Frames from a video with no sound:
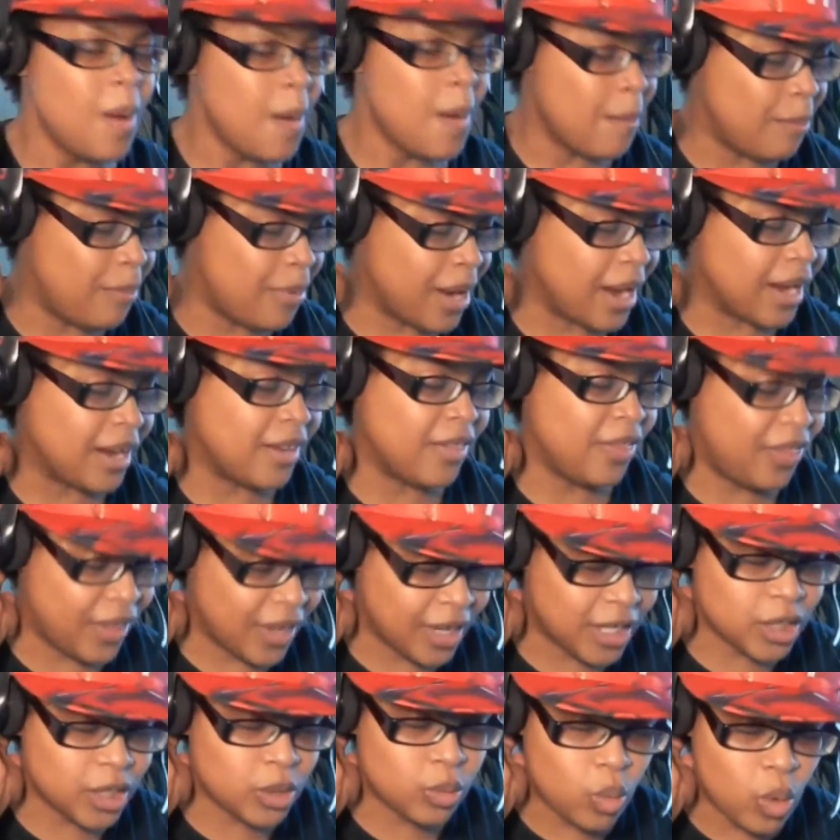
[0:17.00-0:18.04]
But
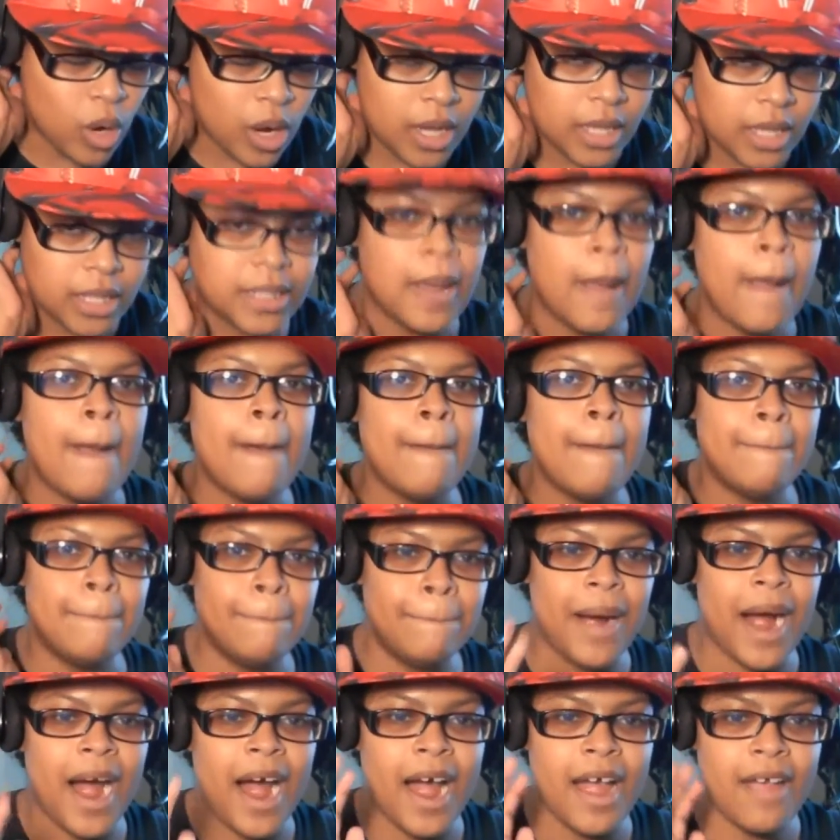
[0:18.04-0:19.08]
this was
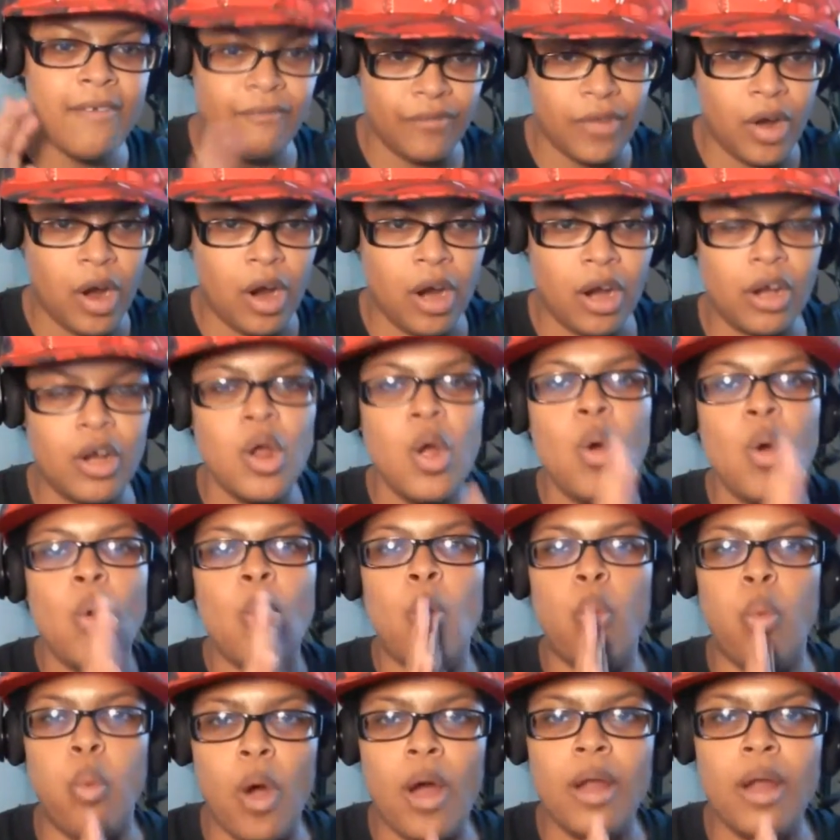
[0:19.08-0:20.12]
by far
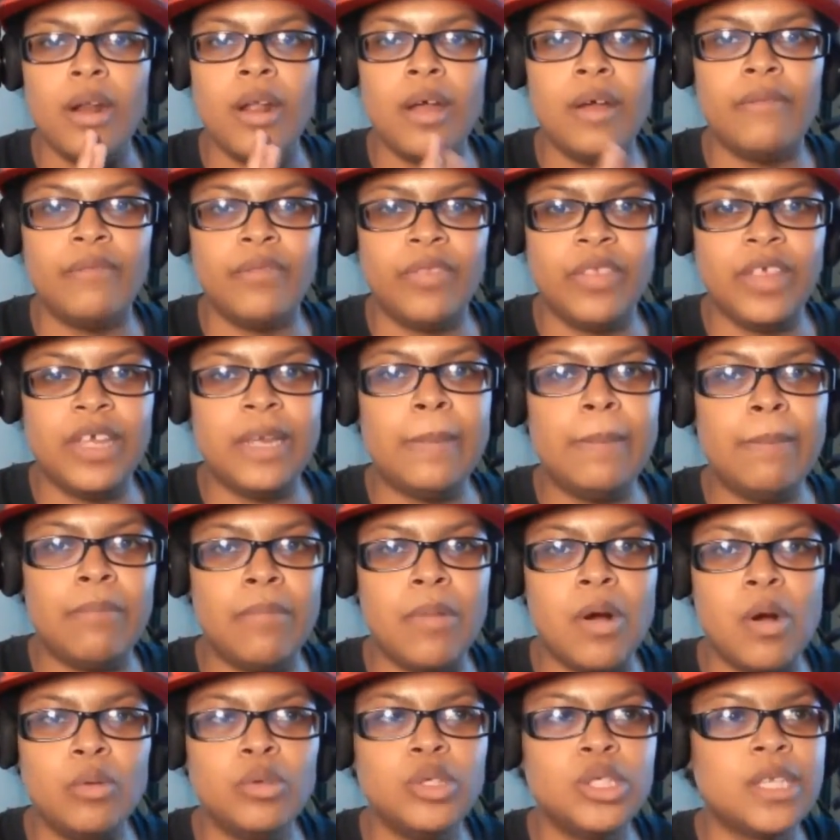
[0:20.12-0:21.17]
one of the
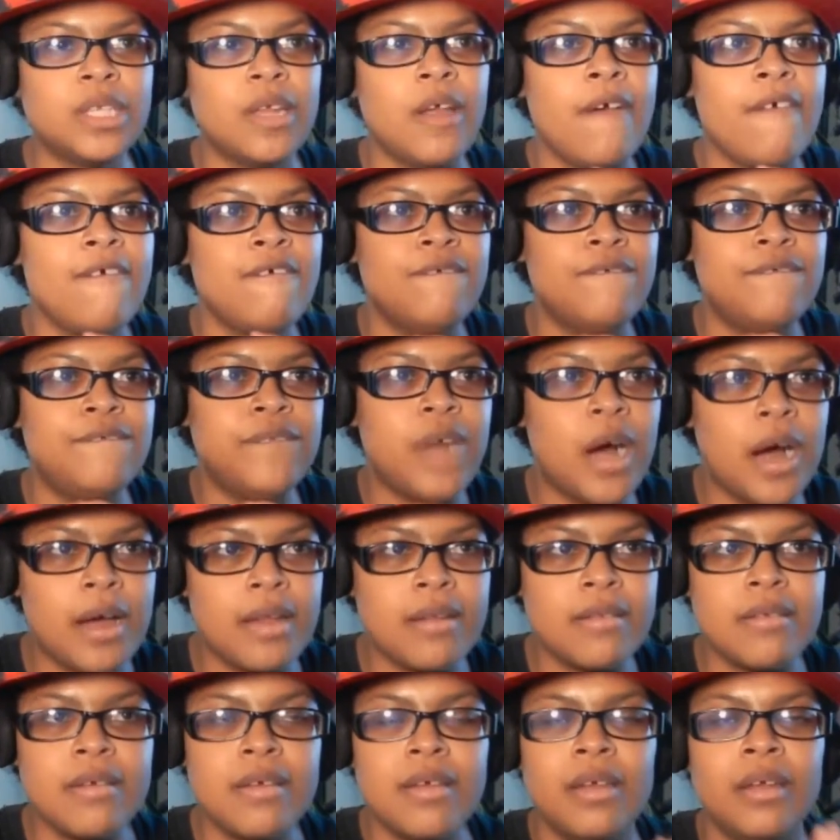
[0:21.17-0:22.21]
most
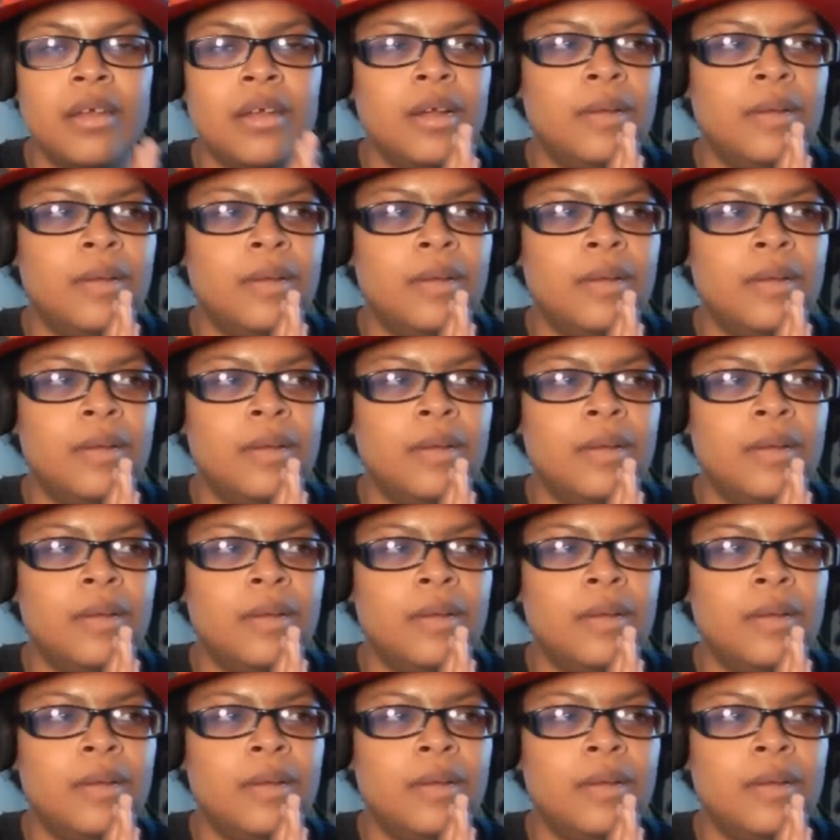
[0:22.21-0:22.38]
fun,